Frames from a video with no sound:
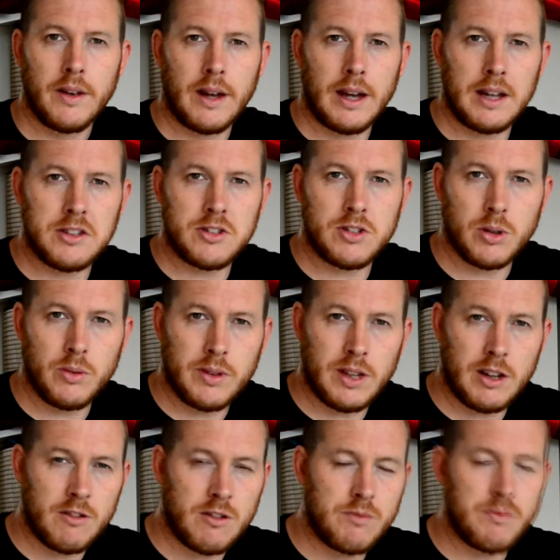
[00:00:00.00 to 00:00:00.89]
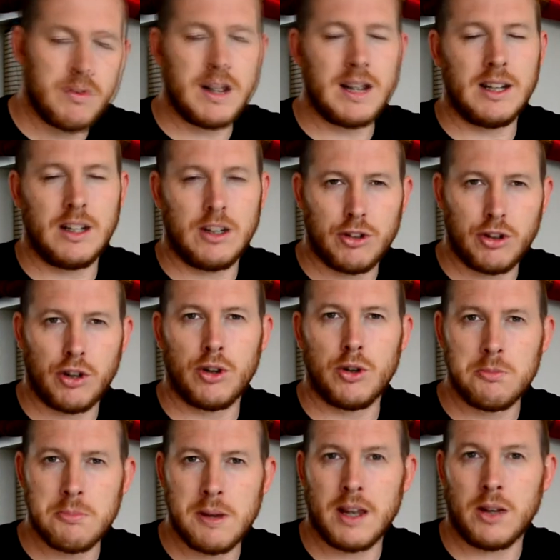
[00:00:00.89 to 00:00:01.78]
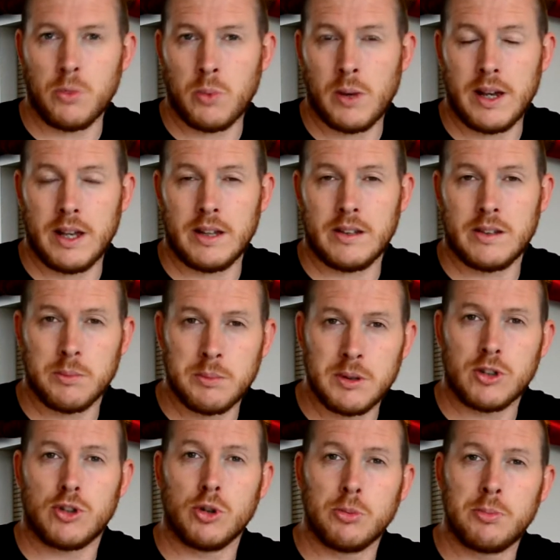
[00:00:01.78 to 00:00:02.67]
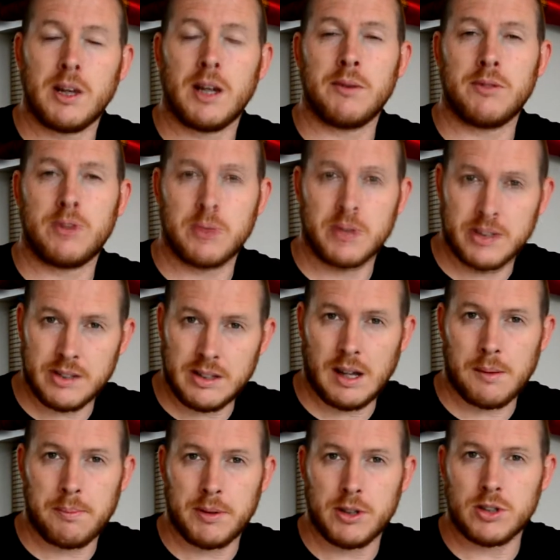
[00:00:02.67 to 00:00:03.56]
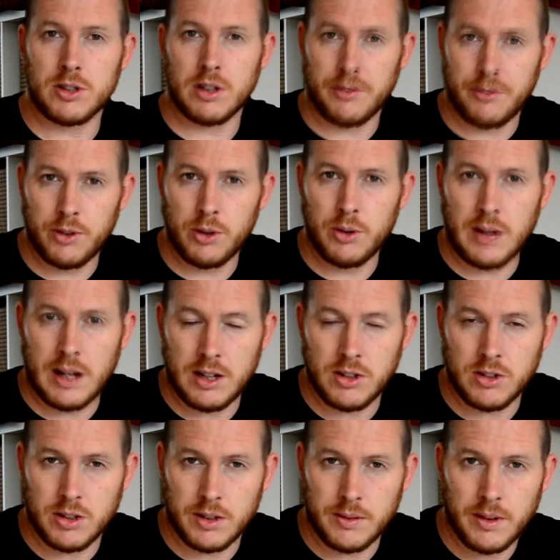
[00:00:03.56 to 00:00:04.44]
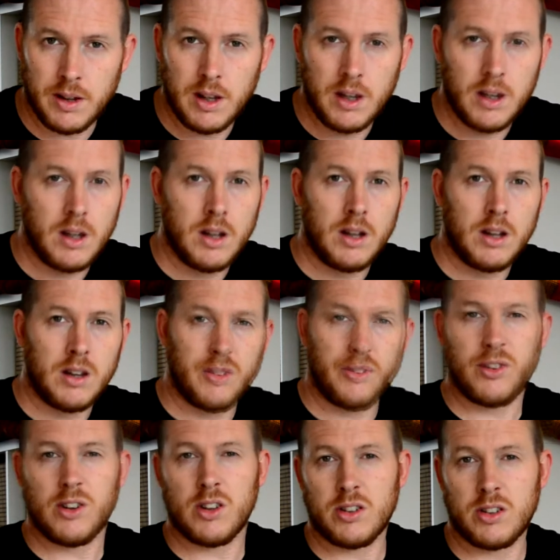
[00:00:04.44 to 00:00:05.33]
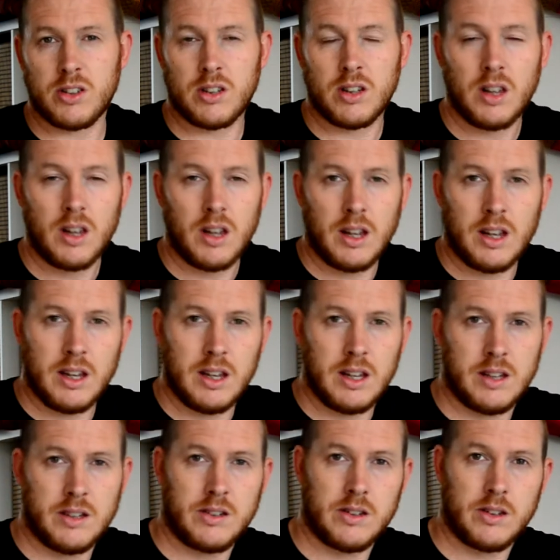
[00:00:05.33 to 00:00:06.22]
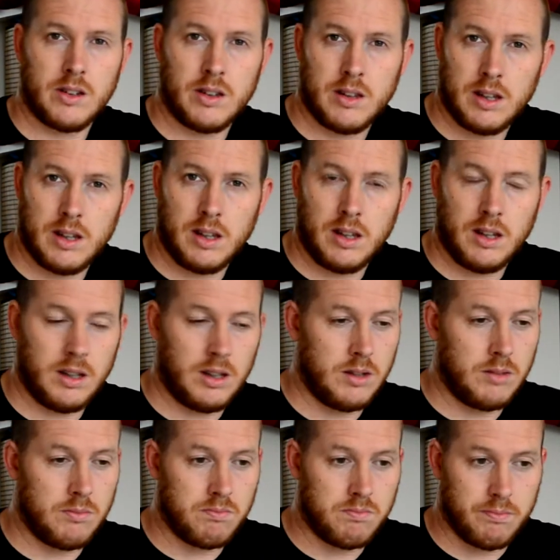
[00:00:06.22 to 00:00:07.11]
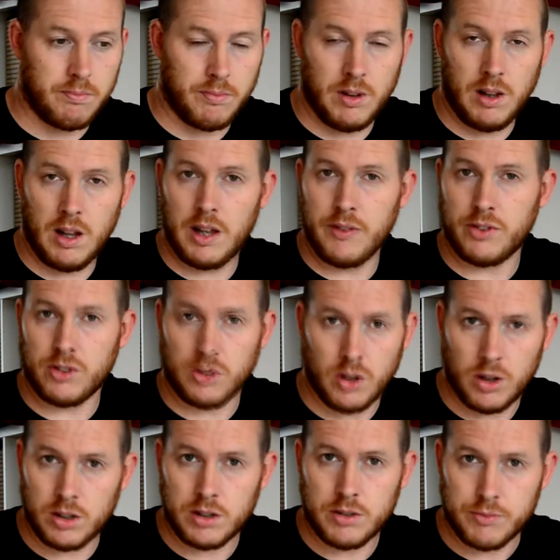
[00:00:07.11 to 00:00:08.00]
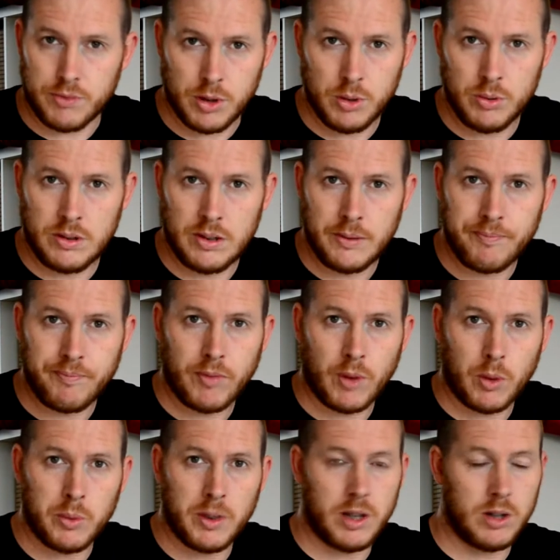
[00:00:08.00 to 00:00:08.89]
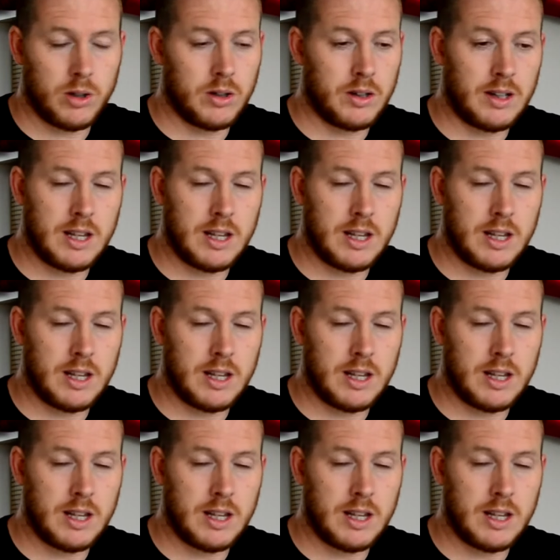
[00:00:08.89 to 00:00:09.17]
And so there are really 2 main ways in which you'll be able to establish a food engine. The first is the livestock route, where you're going to